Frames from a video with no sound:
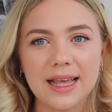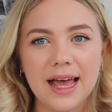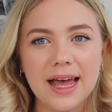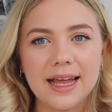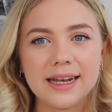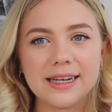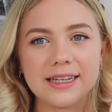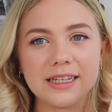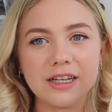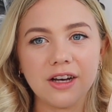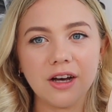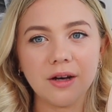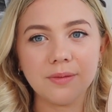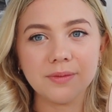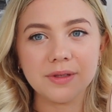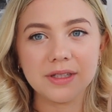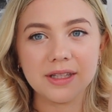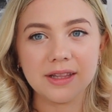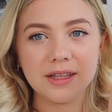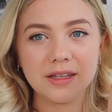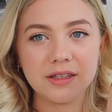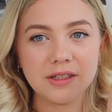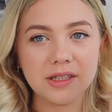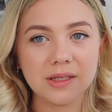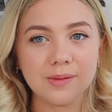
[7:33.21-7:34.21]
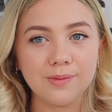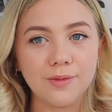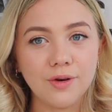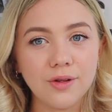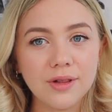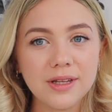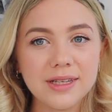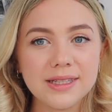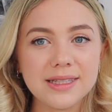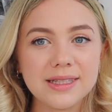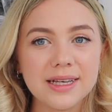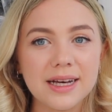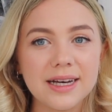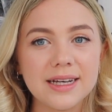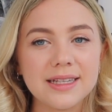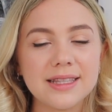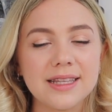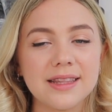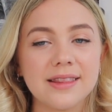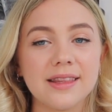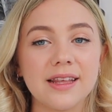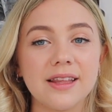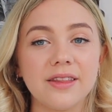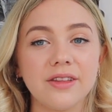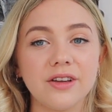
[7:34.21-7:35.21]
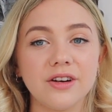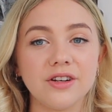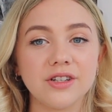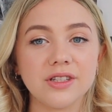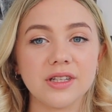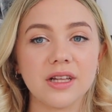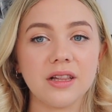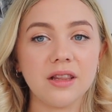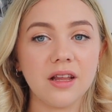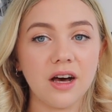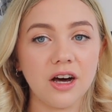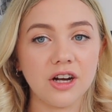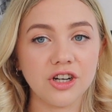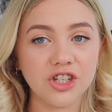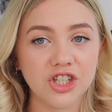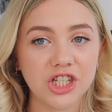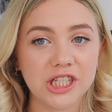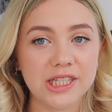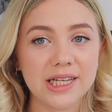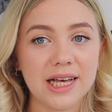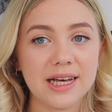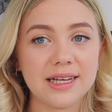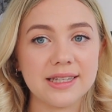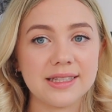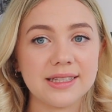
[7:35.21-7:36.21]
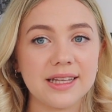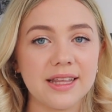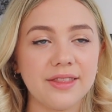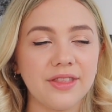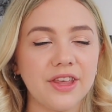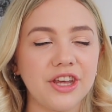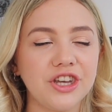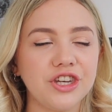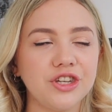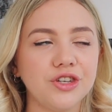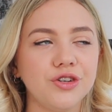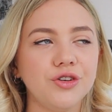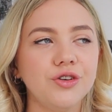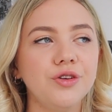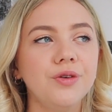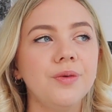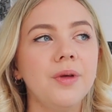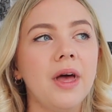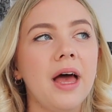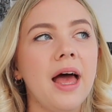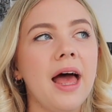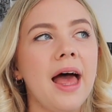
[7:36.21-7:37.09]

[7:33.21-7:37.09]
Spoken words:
and it comes in the smaller size, and then there's a large size that they do.